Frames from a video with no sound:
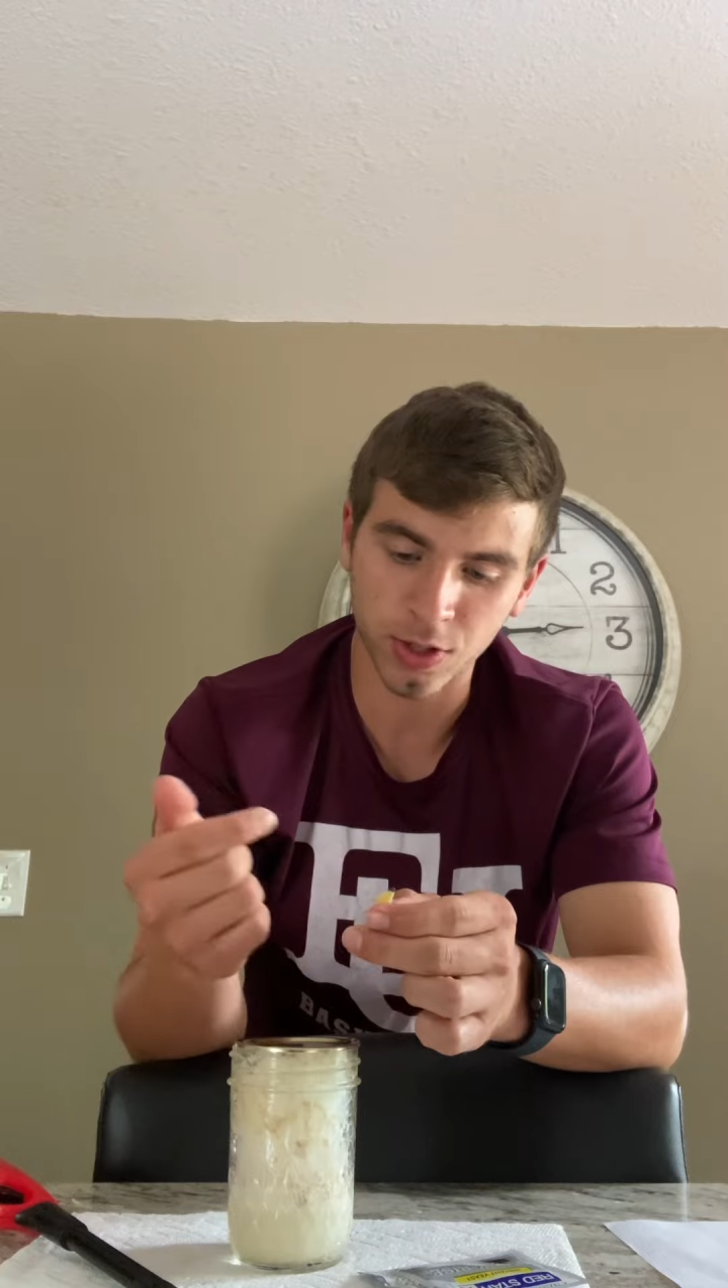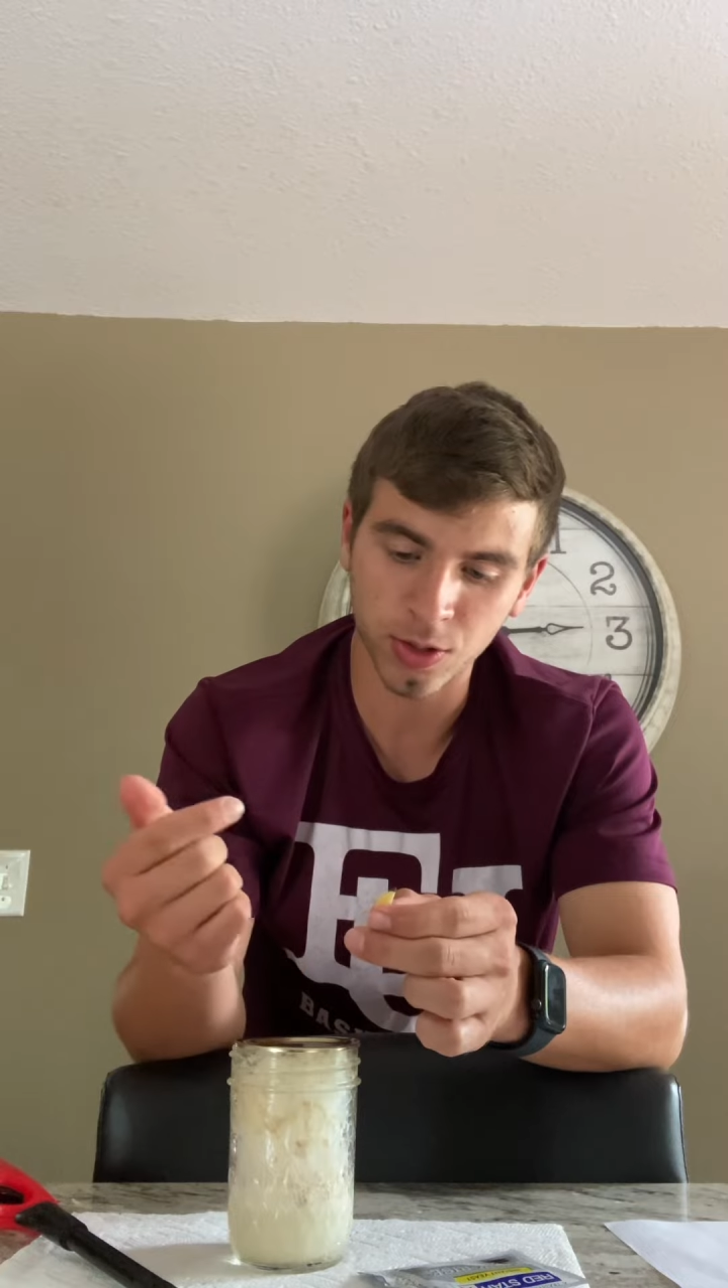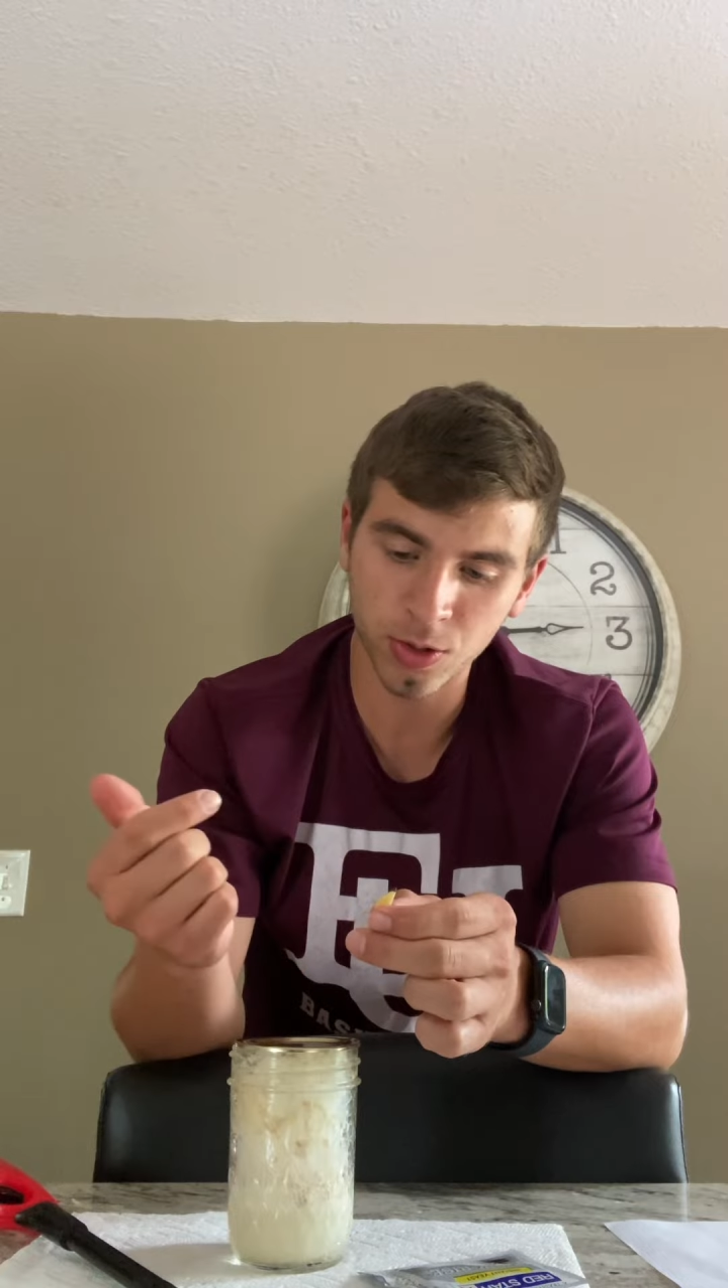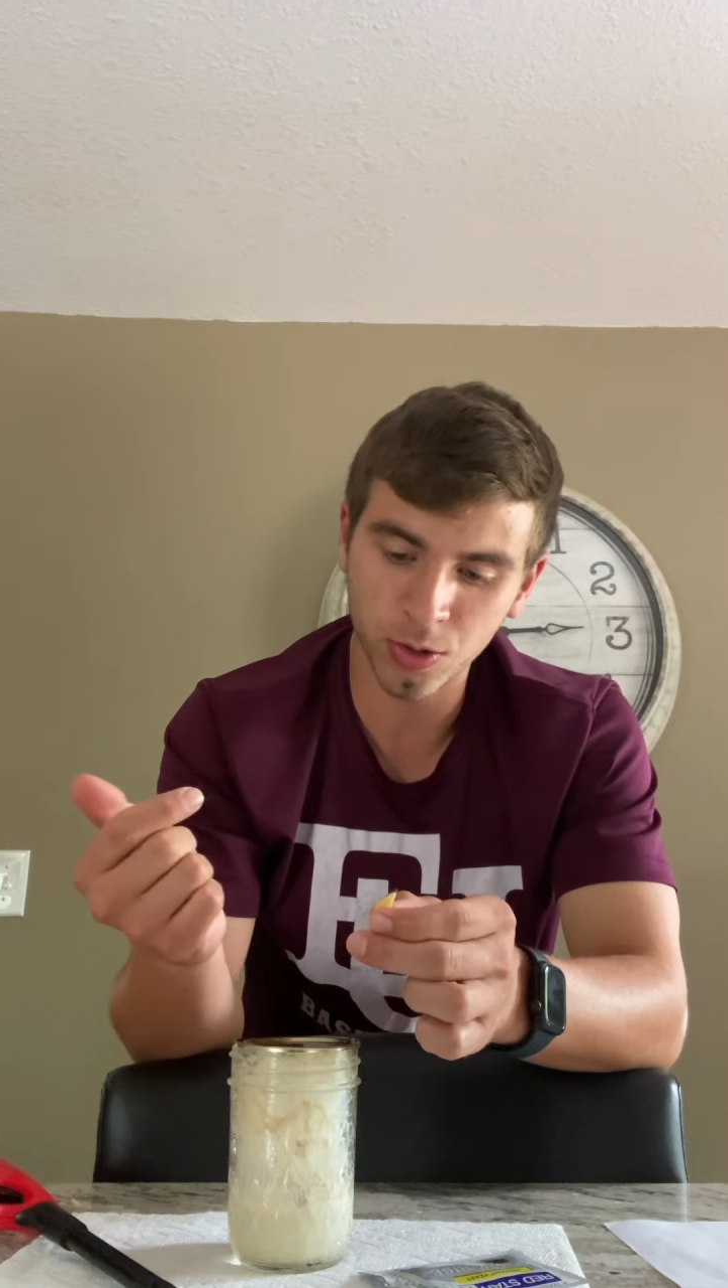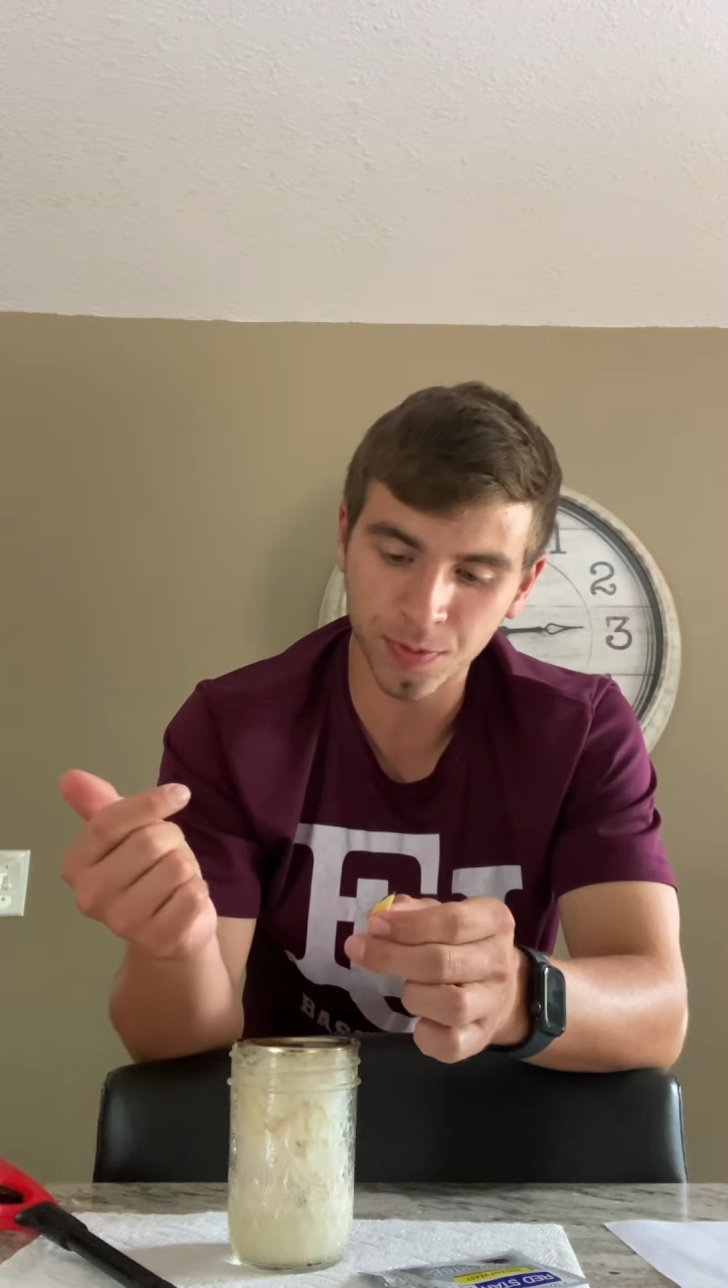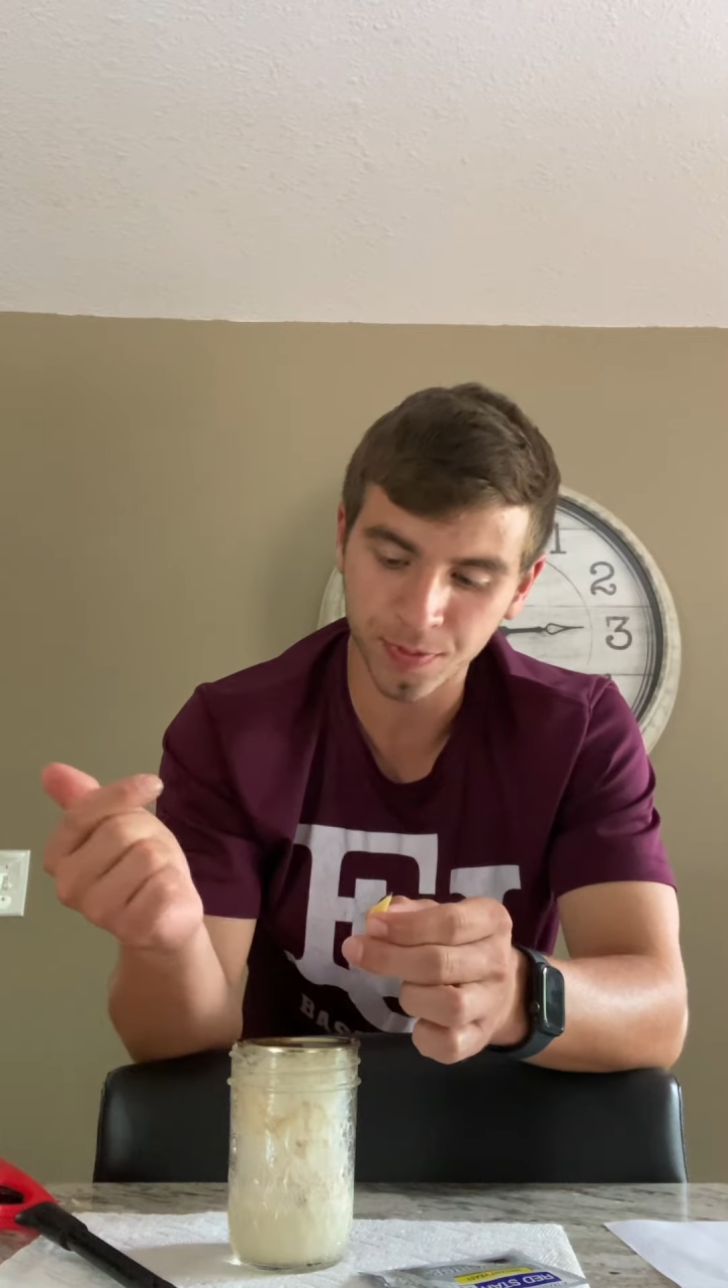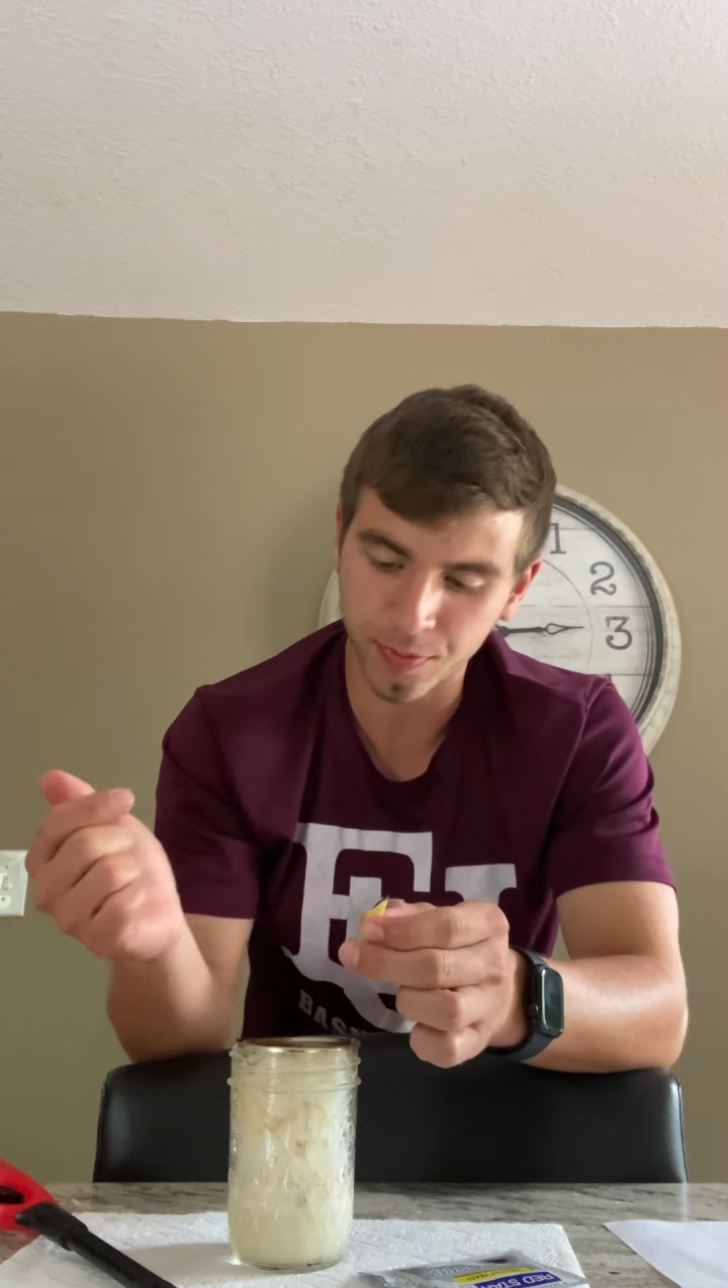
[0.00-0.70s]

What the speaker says: noodle,